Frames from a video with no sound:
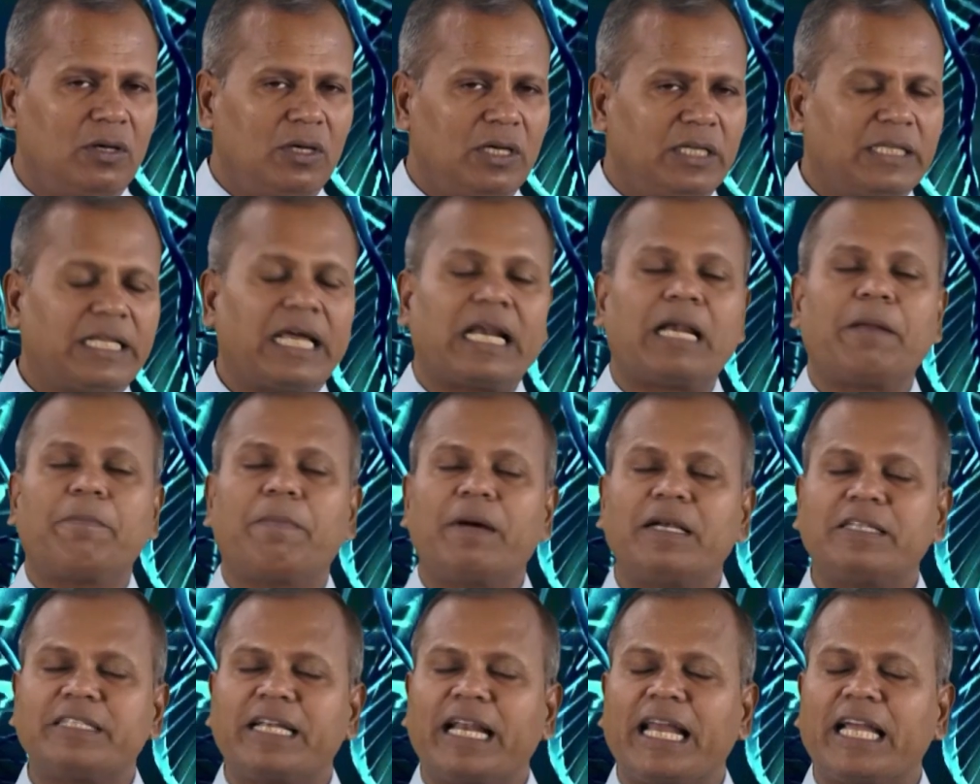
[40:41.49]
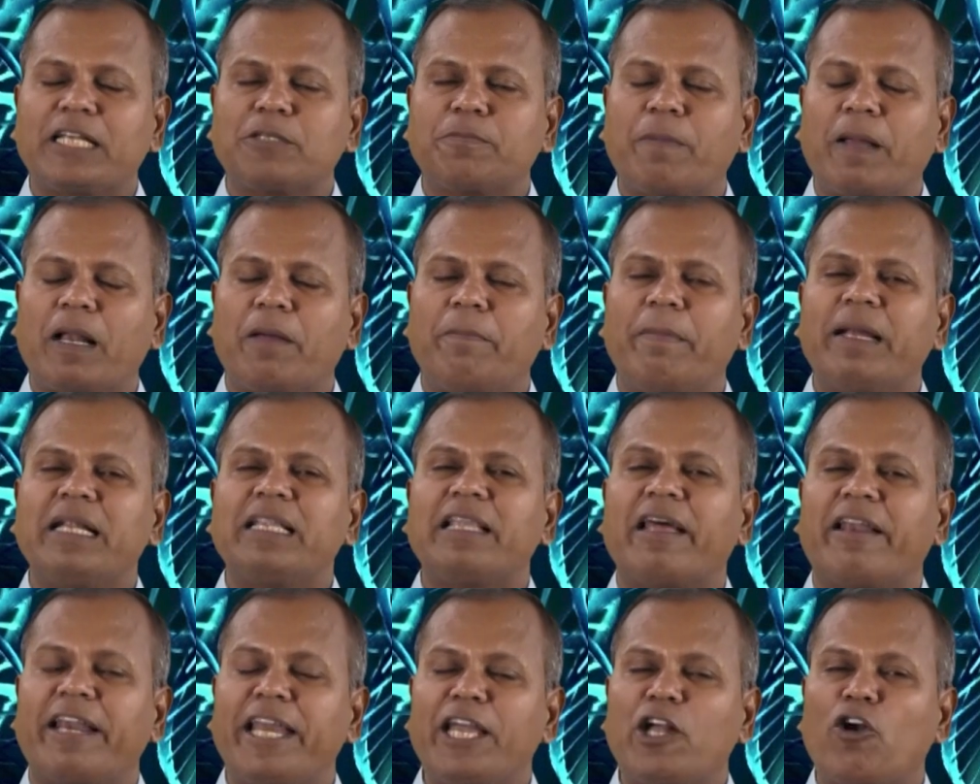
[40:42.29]
The repulsion experiment the
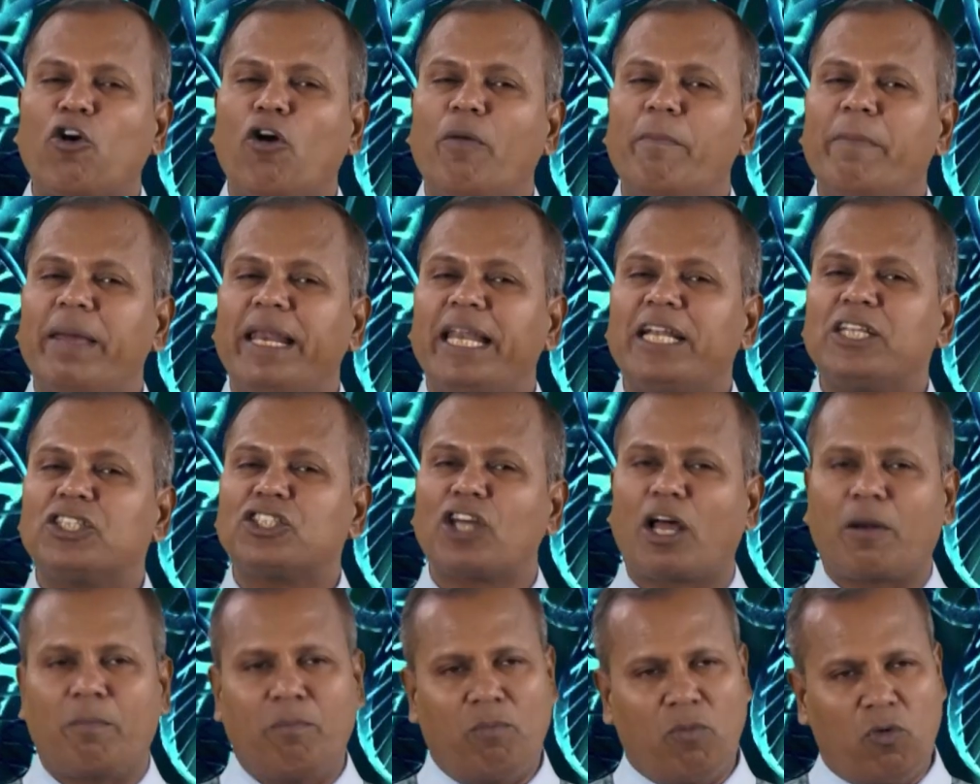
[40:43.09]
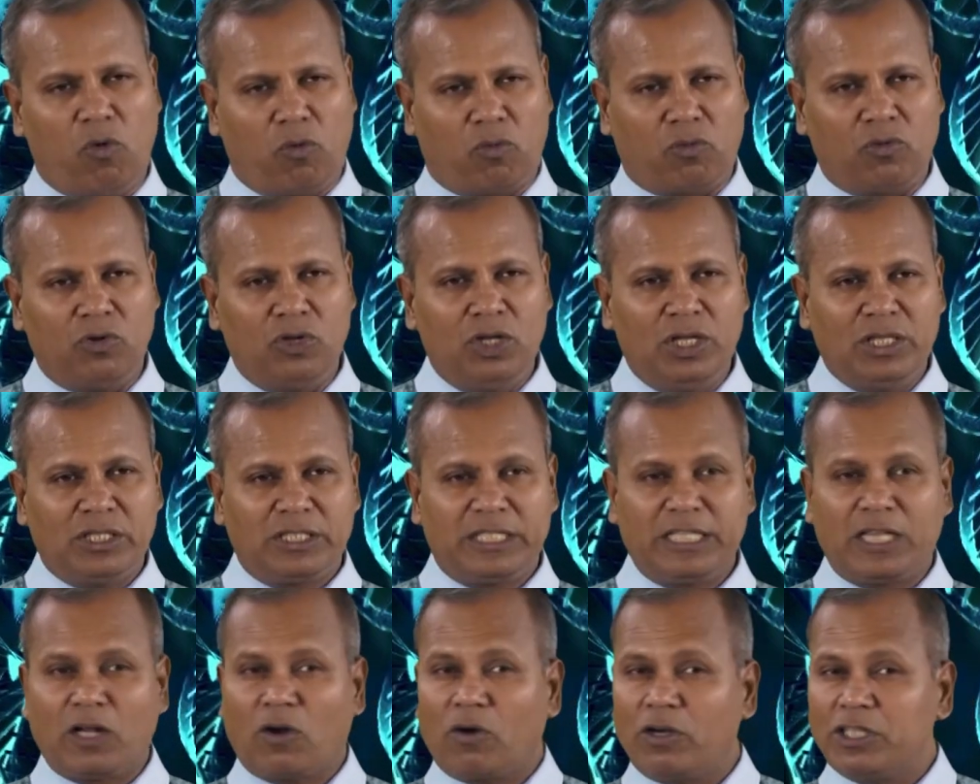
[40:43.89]
recombinants are more. See
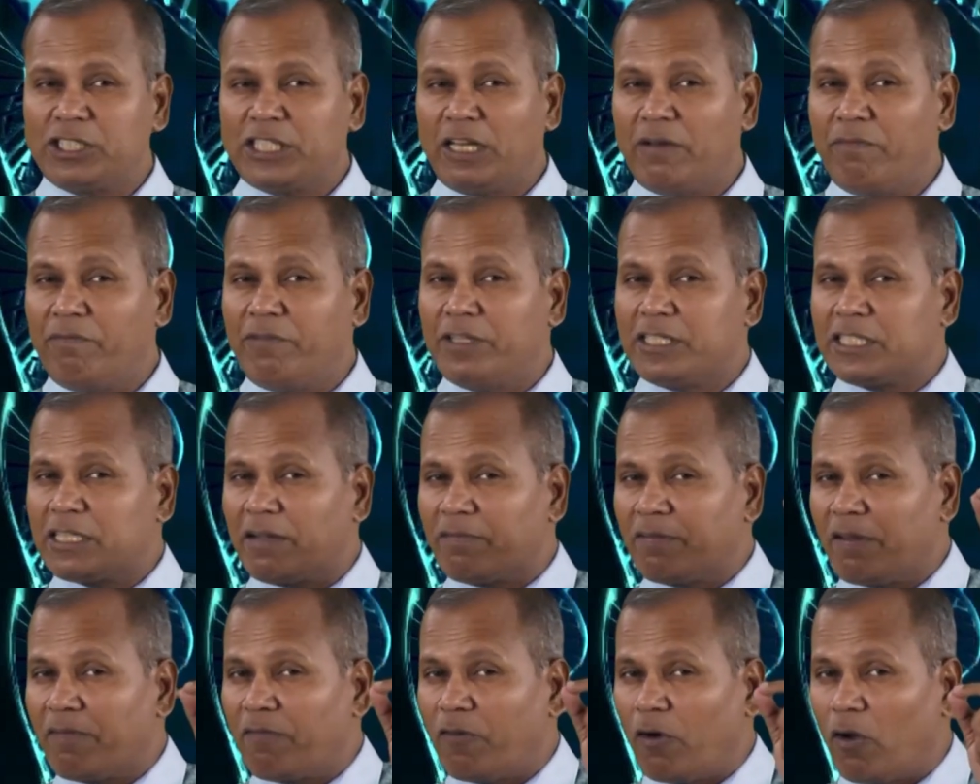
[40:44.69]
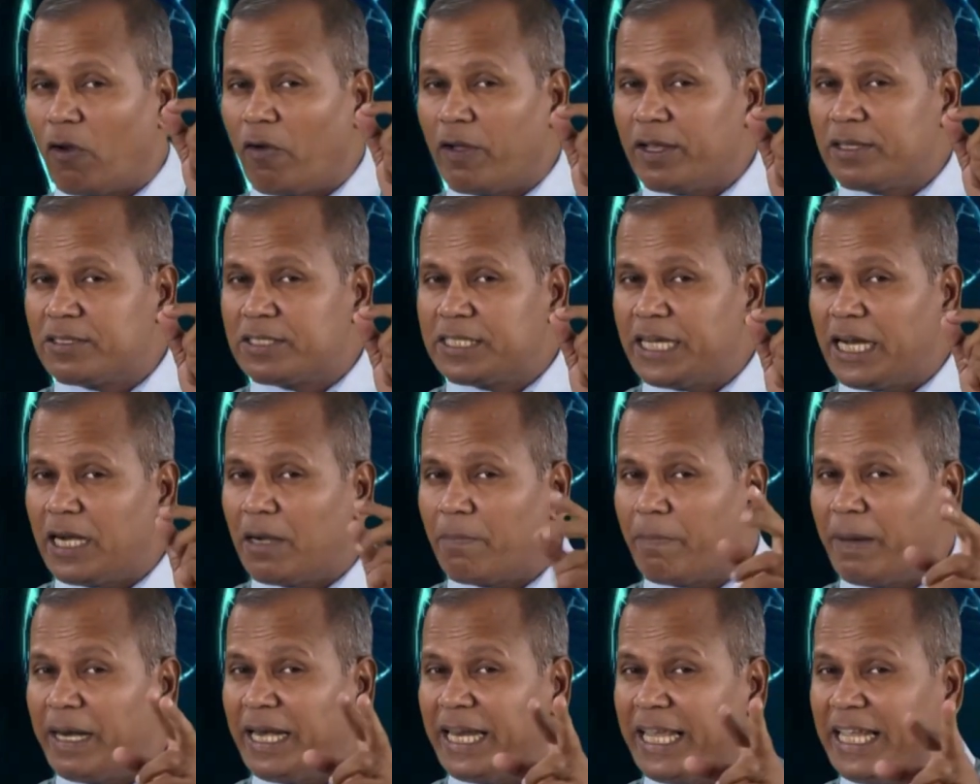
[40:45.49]
the question, which of the following
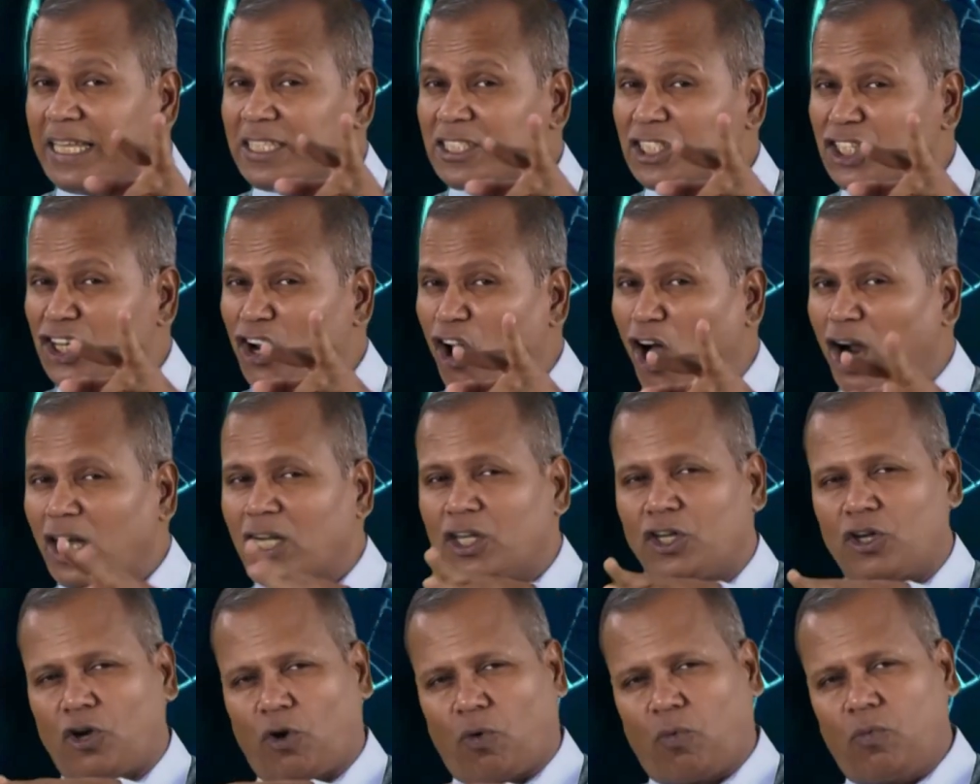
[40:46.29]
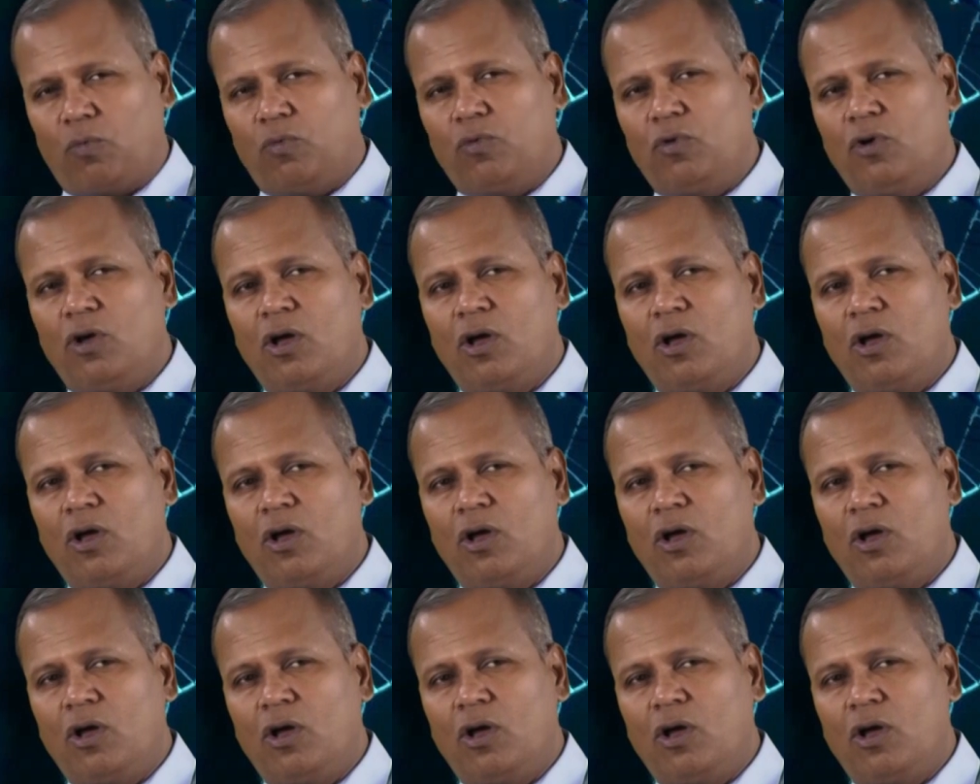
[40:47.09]
statement is not true?